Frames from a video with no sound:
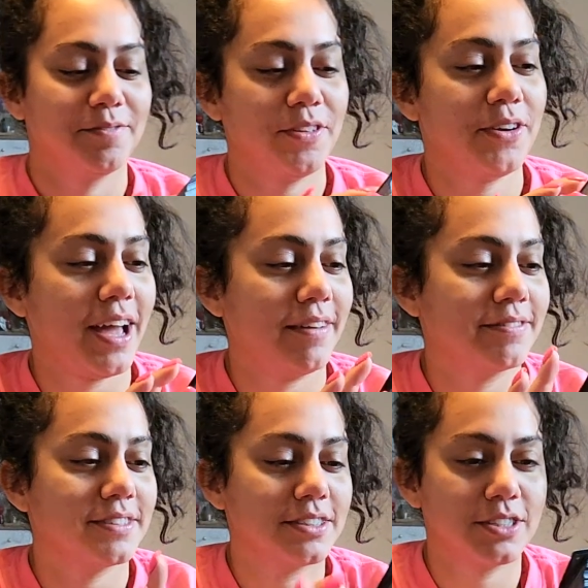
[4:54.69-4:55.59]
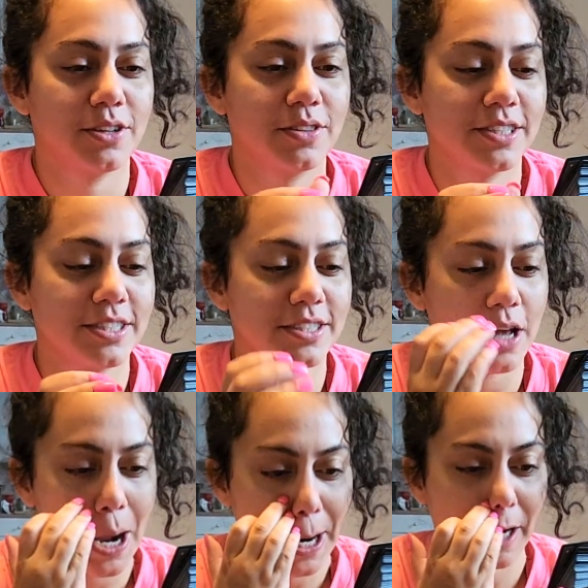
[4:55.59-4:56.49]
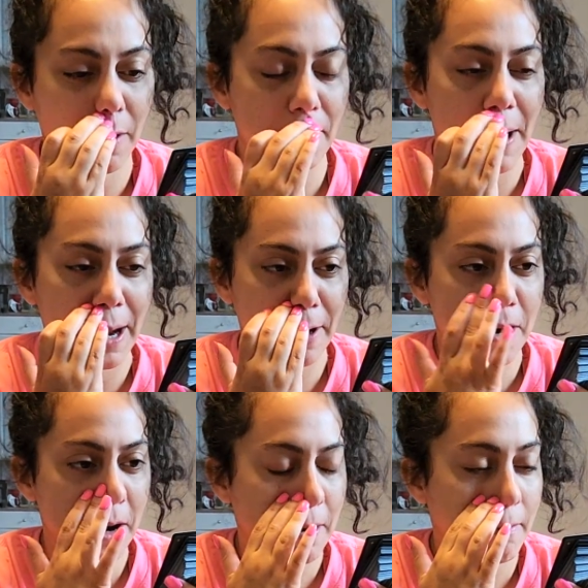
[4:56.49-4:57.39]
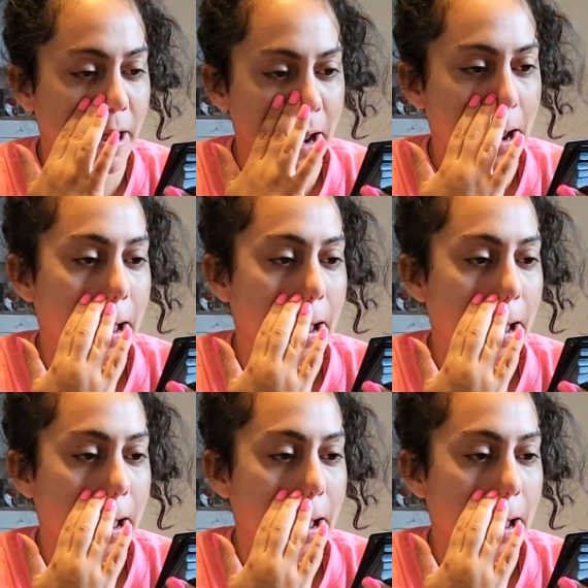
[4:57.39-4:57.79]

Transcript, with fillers: okay, so this is our commander, right?